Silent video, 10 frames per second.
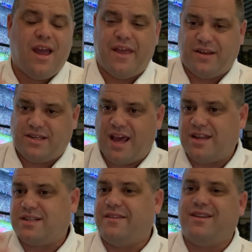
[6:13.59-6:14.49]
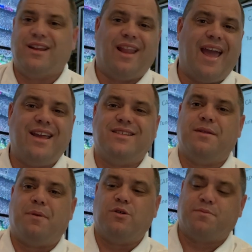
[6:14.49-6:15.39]
and the tests and the delays and the
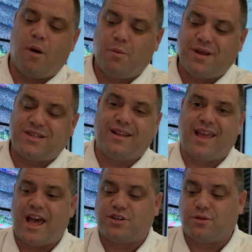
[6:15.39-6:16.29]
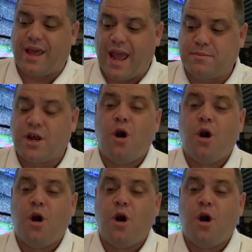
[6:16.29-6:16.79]
postponements and the canceled games,